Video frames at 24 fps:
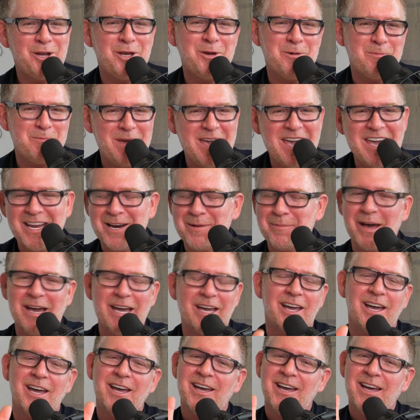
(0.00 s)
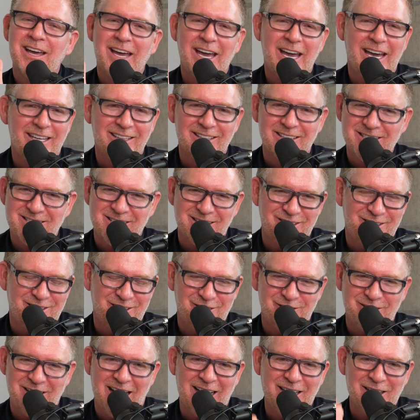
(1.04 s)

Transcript: what do you mean?" I'm like, "Hey, listen, dude,